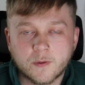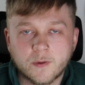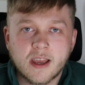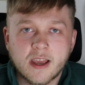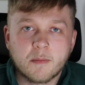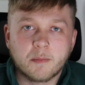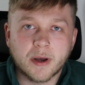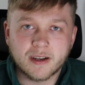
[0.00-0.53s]

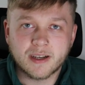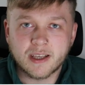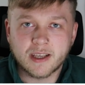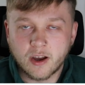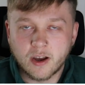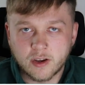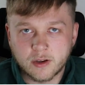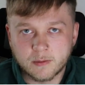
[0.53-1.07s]
Burnley at
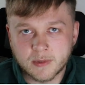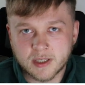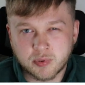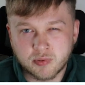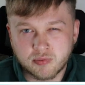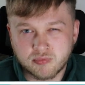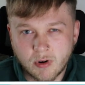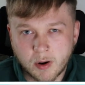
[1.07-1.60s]
home is
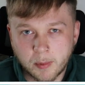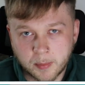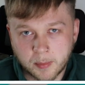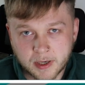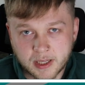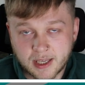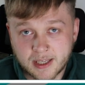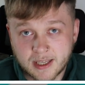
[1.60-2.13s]

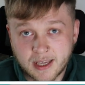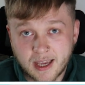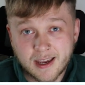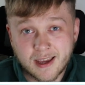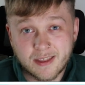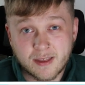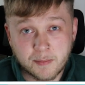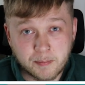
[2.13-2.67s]
probably the
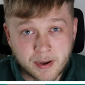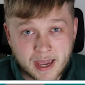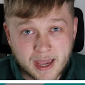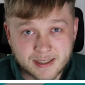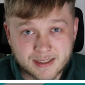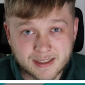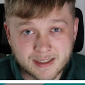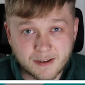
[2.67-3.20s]
best
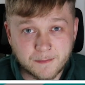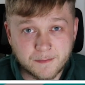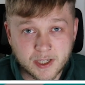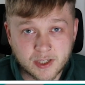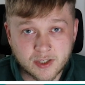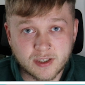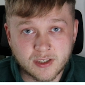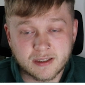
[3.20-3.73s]
fixture
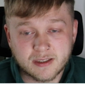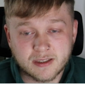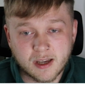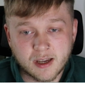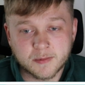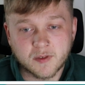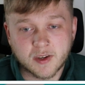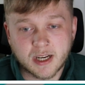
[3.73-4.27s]
in terms of a
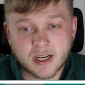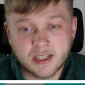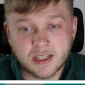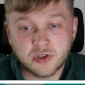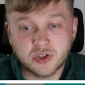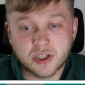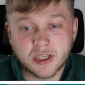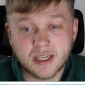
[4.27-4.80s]
clean
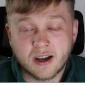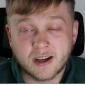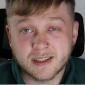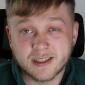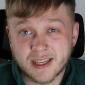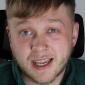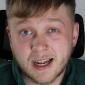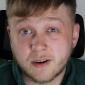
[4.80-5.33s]
sheet, I'd say,
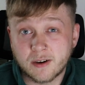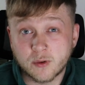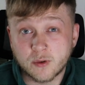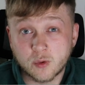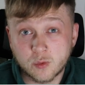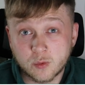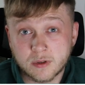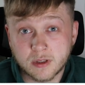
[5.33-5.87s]
out of all
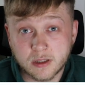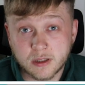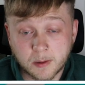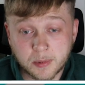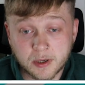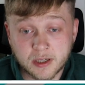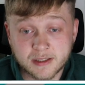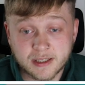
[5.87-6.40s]
the
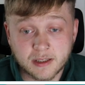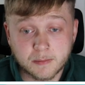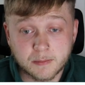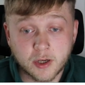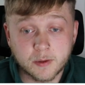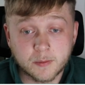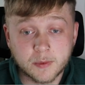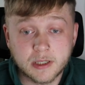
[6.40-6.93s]
doublers at the
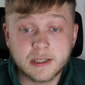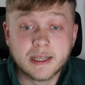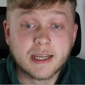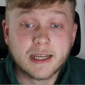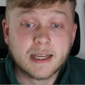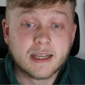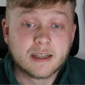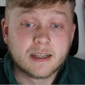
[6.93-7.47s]
moment.
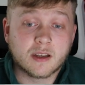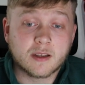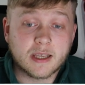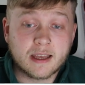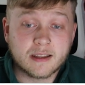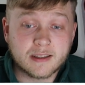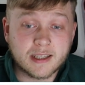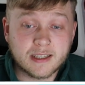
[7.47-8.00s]
So yeah, a
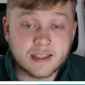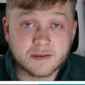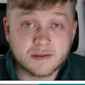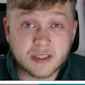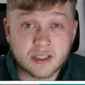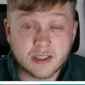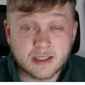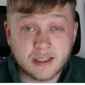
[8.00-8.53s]
decent fixture
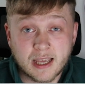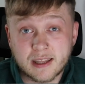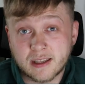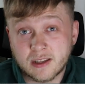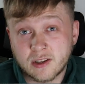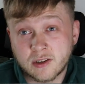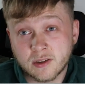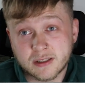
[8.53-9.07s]
there. Then you've got
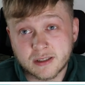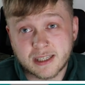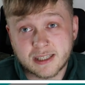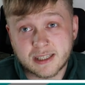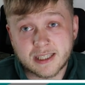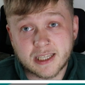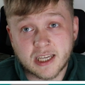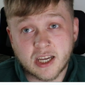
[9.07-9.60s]
the City
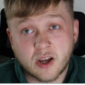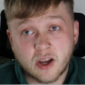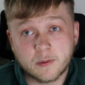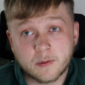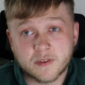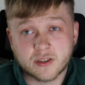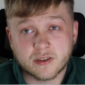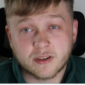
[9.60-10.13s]
at home fixture,
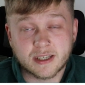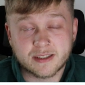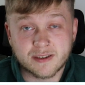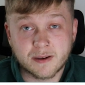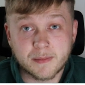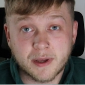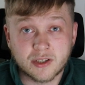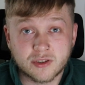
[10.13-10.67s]
and as I
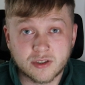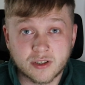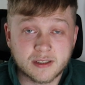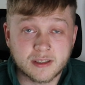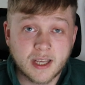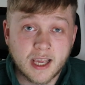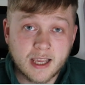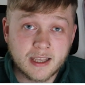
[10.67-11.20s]
mentioned,
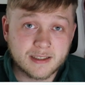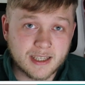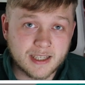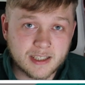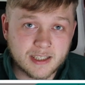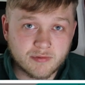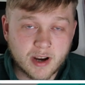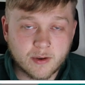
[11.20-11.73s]
City's
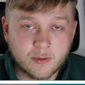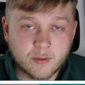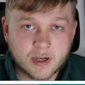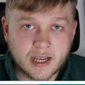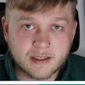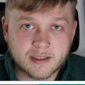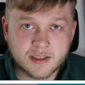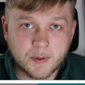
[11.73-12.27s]
record at
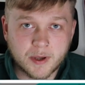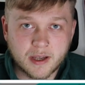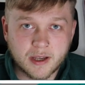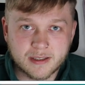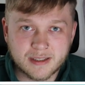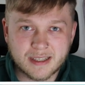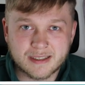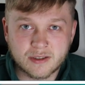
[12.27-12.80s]
Spurs
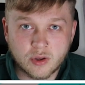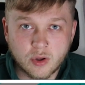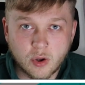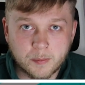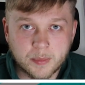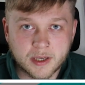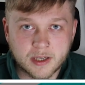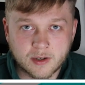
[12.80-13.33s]
has not
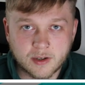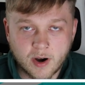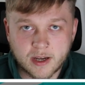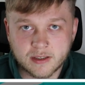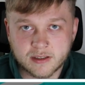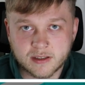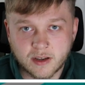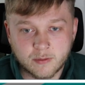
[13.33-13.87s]
been great,
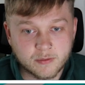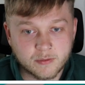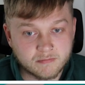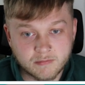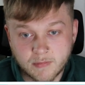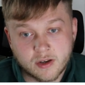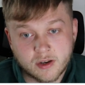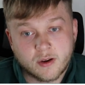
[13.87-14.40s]
so
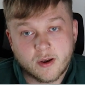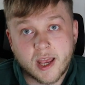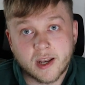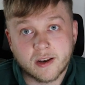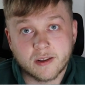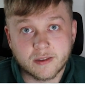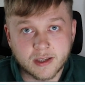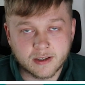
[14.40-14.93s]

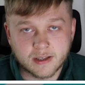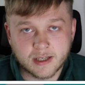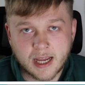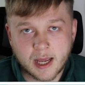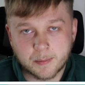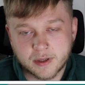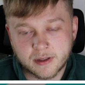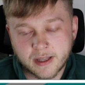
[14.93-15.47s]
anything could
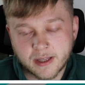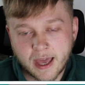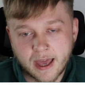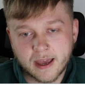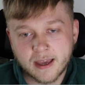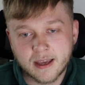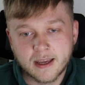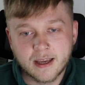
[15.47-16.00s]
happen there.
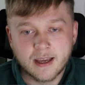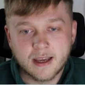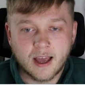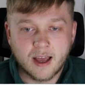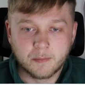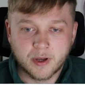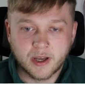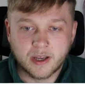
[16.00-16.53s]

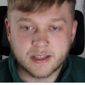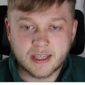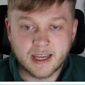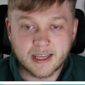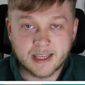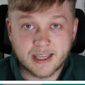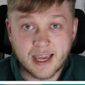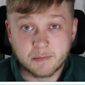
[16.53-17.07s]
But yeah,
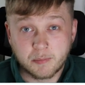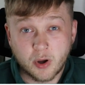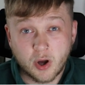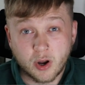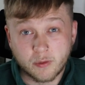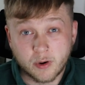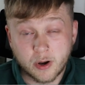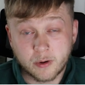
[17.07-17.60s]
again,
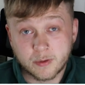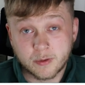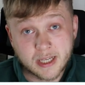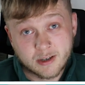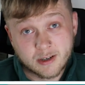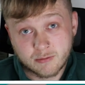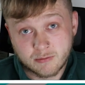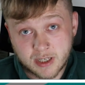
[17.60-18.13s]
Porro
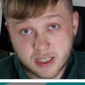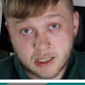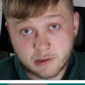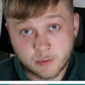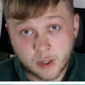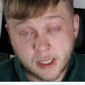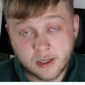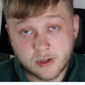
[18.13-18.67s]
really
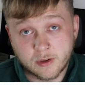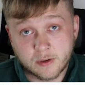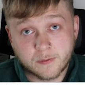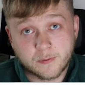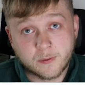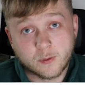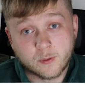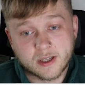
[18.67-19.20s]
good
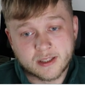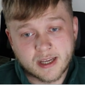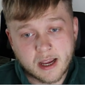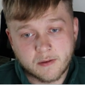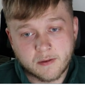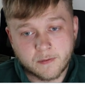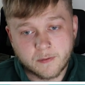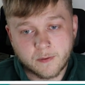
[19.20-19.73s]
for attack and
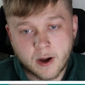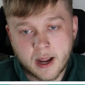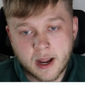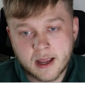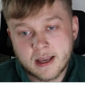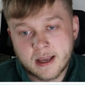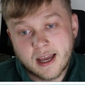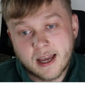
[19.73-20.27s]
threat.
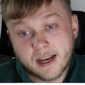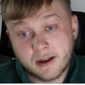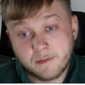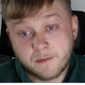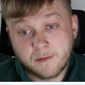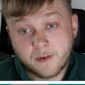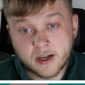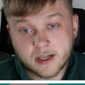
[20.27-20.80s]
And then
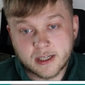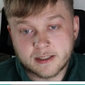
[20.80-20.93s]
finally, to